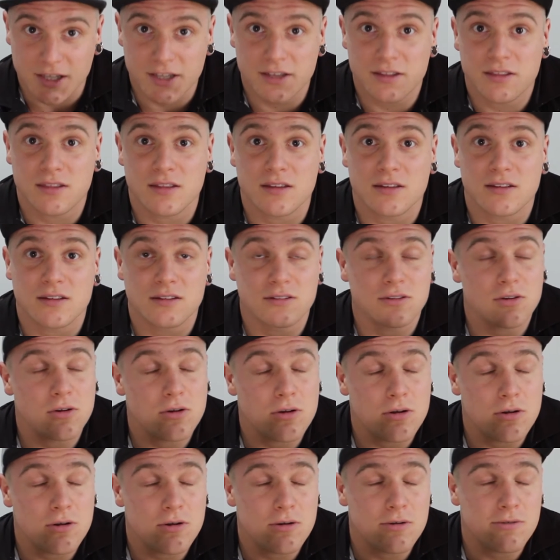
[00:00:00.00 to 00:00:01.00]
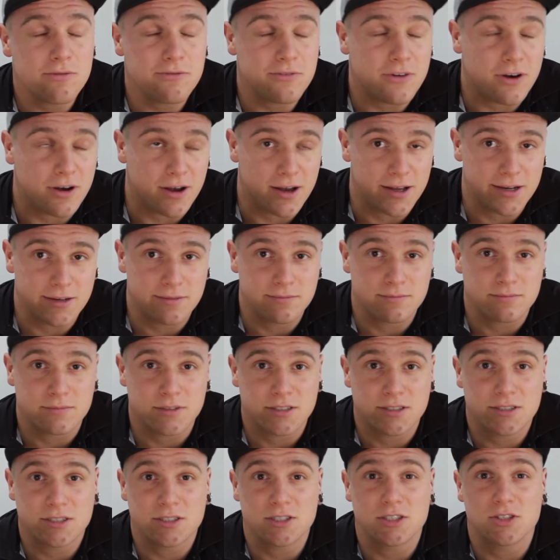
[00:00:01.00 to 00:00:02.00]
and you think it's all fine
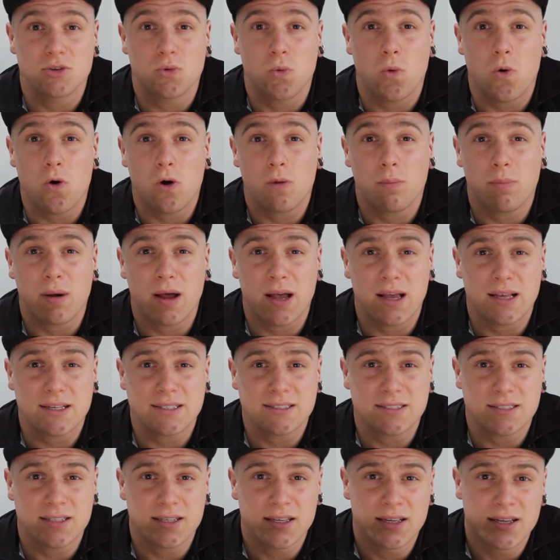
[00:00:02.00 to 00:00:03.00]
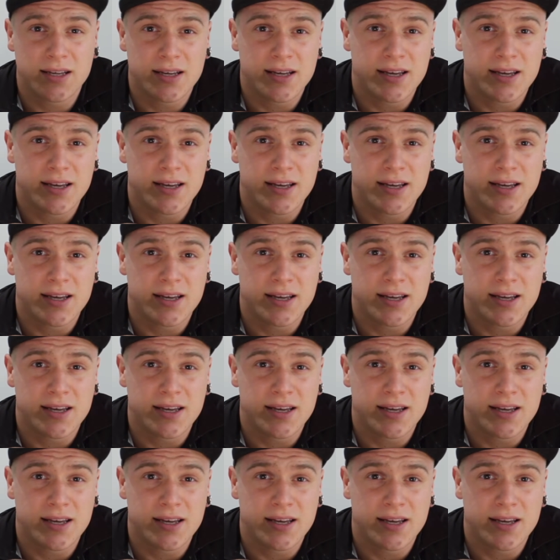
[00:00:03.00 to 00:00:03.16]
until you walk past